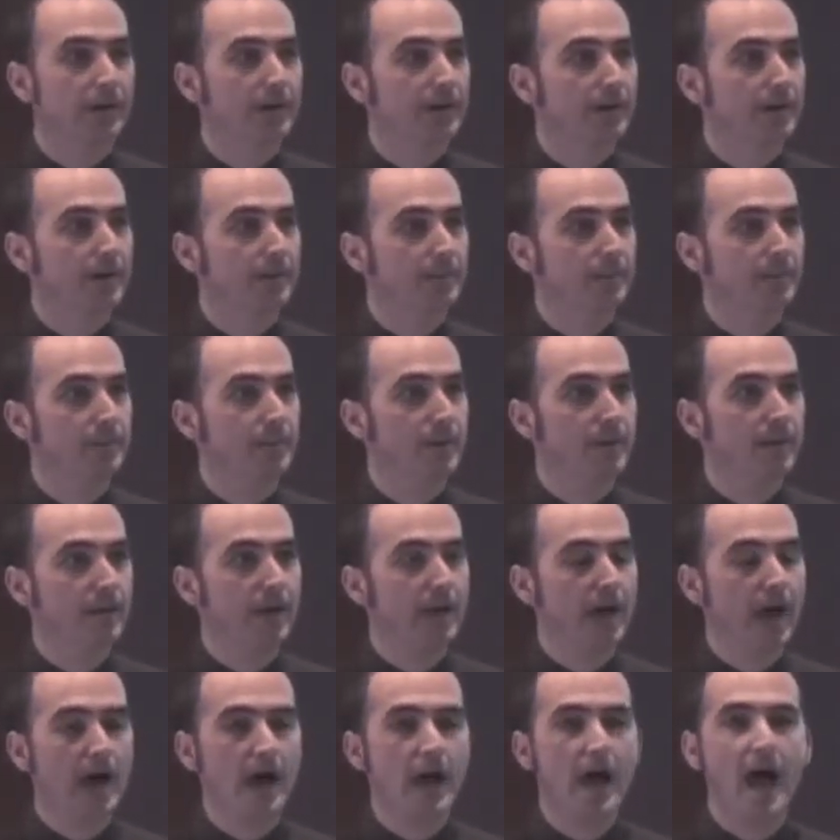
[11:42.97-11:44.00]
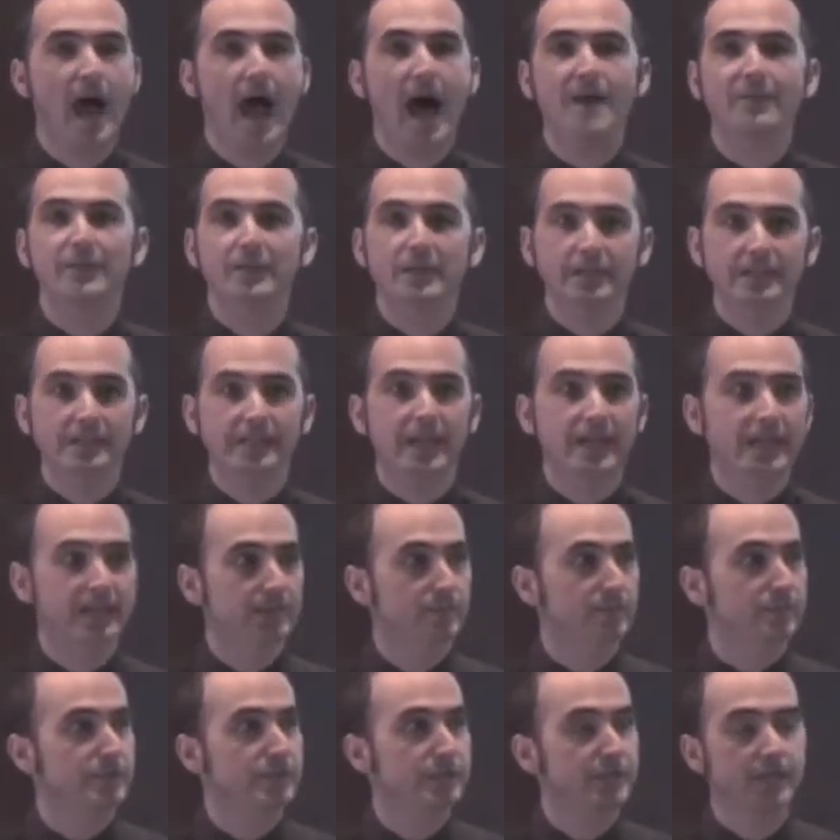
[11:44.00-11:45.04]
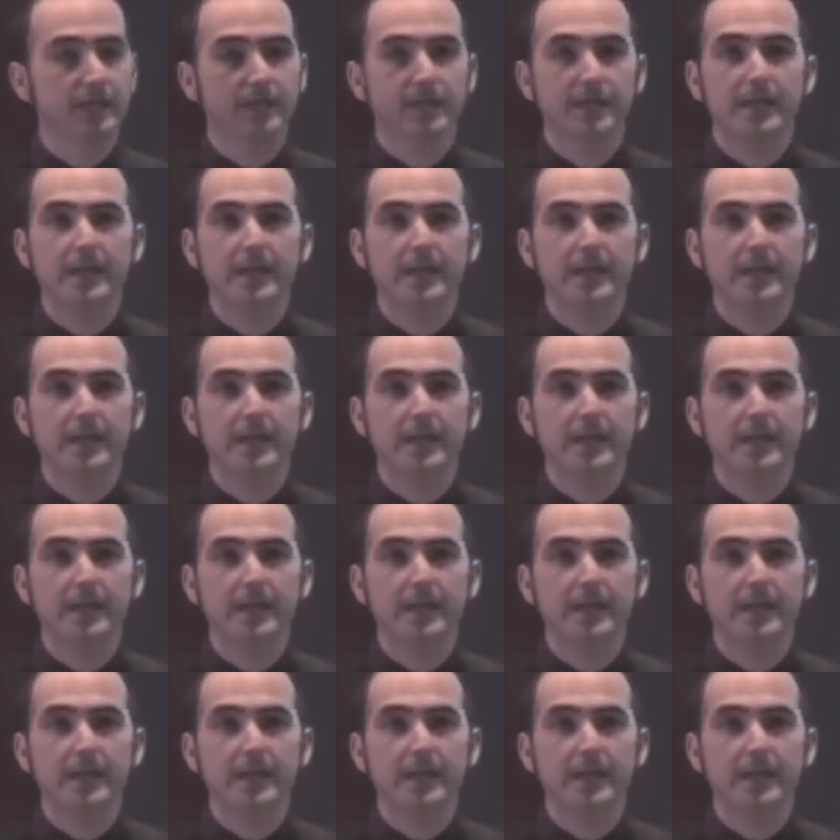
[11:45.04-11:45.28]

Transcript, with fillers: uh, having games